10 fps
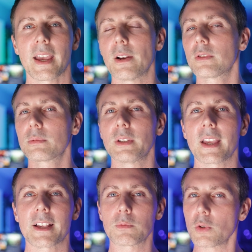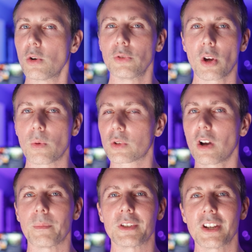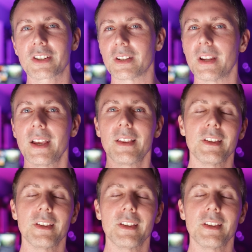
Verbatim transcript: And ultimately, as we all know with competition,